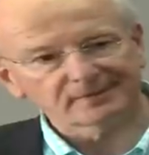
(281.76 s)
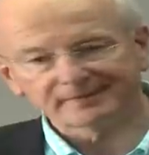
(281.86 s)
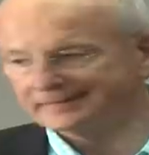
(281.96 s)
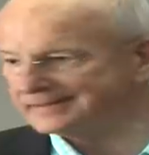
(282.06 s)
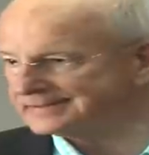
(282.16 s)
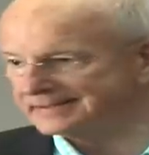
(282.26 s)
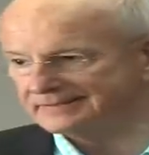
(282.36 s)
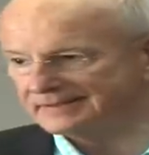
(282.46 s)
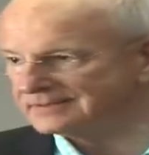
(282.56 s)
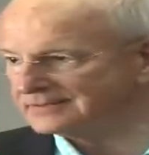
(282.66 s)

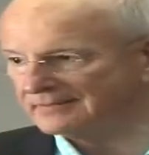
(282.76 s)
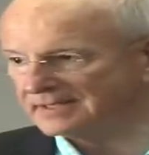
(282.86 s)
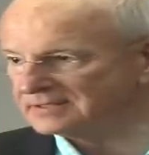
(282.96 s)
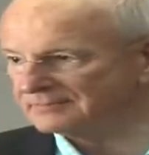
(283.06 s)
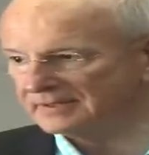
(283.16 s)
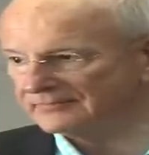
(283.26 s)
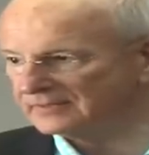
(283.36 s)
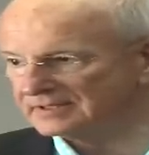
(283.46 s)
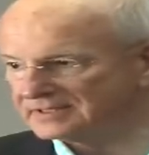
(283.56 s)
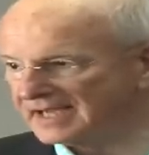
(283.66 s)
It's a recipe
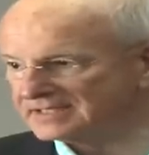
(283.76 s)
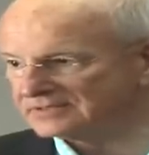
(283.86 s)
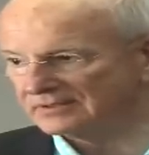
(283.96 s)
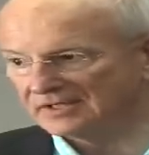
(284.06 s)
for disaster,